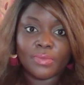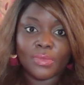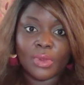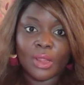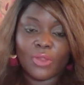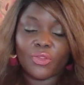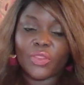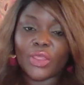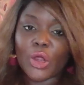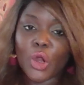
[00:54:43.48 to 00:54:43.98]

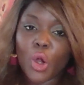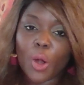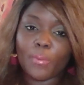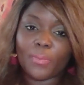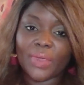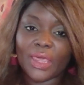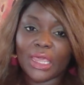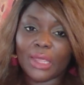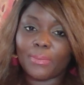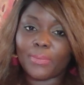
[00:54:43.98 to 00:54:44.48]
There are
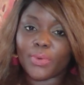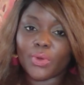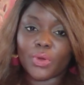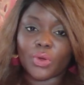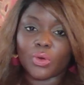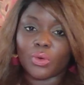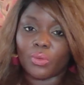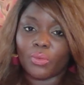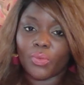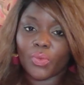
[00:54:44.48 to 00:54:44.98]

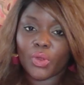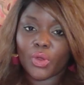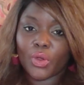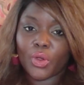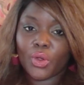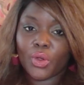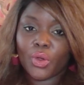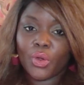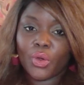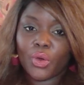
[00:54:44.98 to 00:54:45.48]
people
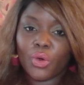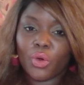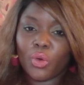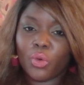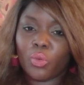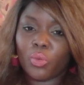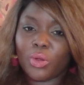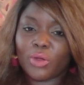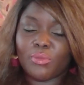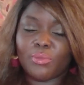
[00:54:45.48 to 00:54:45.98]
who
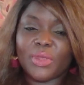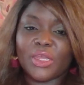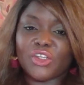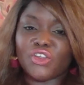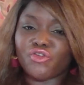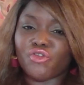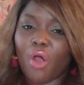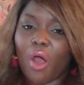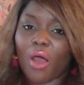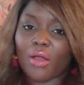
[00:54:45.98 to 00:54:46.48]
will be
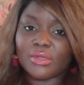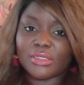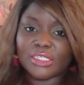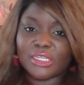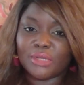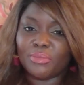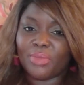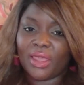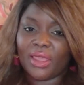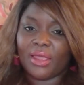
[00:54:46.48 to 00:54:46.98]
drawn to
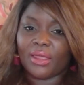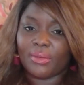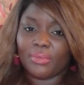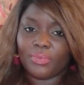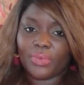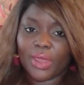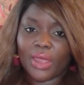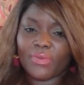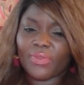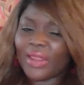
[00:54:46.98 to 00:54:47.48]
me
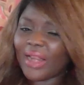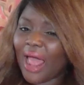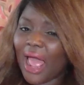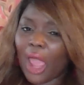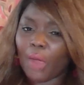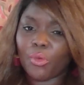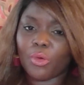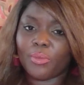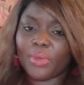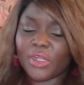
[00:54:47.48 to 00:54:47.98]
and that I
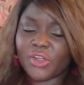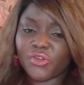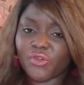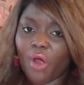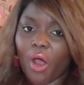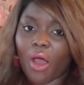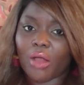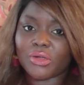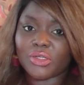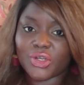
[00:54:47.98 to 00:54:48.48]
will be
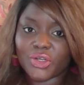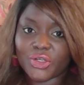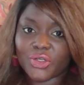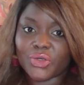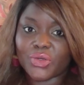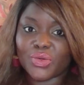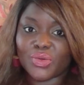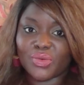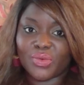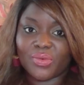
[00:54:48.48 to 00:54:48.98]
drawn
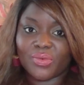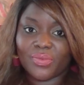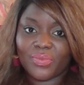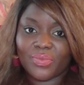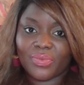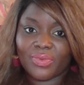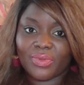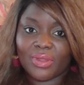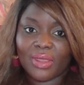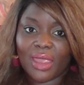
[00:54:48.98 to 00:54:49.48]
to,
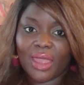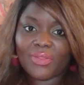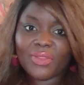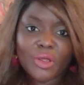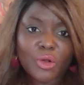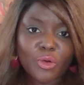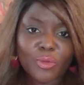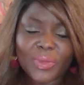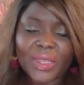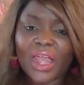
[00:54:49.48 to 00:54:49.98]
and there
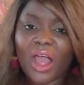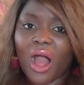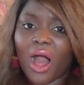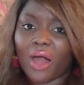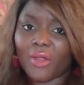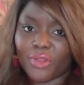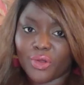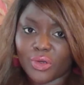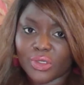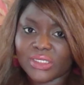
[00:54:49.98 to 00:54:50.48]
will be
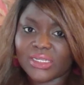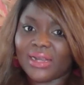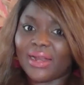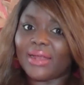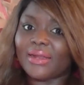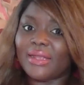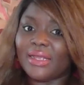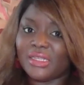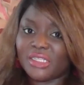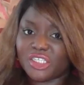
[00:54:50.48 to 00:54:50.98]
others that I
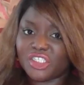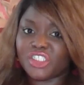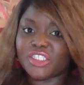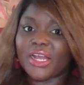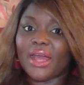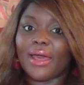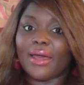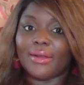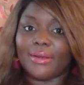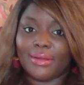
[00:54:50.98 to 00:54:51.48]
need to
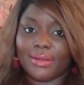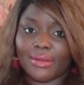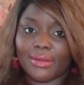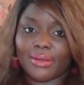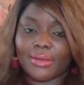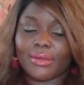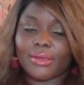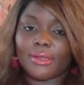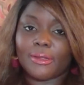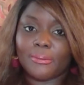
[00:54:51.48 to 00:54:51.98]
shed.
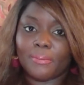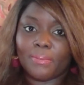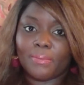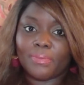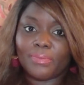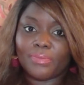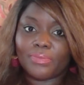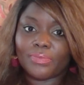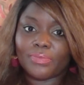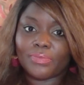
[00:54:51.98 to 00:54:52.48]

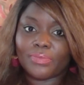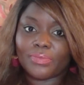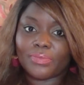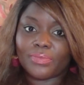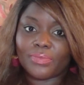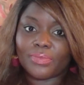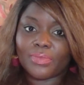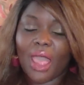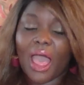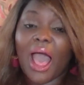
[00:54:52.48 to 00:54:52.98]

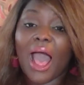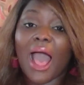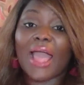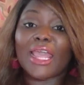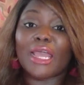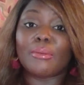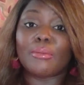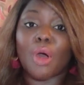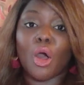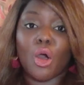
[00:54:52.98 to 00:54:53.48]
I
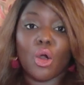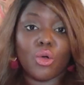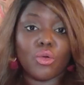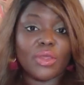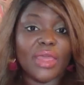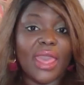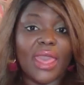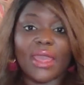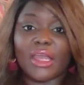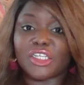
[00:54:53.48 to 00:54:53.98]
am
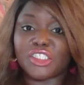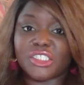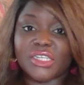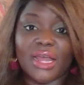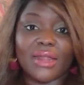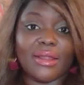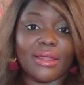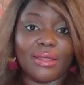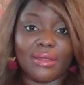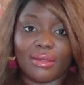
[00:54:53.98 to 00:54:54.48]
okay
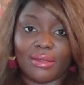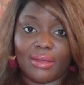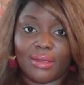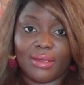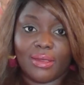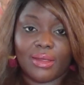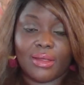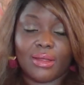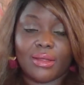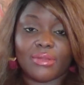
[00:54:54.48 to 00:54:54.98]
shedding
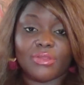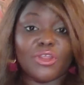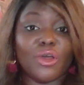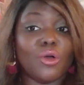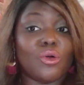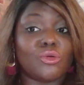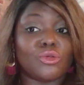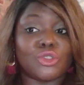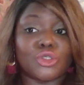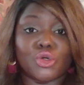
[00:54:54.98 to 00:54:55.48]

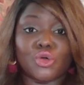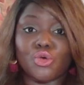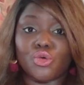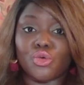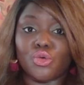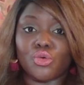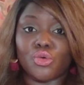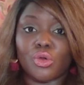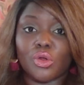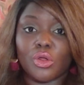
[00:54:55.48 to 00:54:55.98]
those
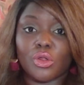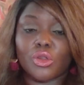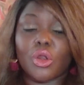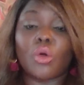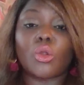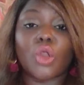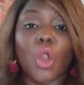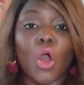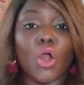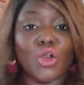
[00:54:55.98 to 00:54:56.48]
who no
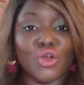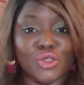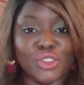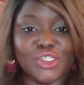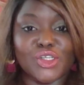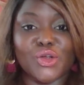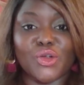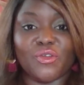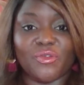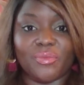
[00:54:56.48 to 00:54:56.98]
longer
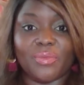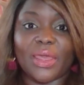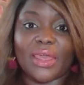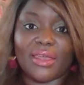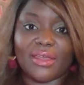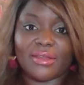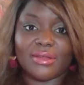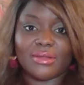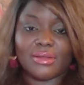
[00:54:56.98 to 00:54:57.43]
serve me.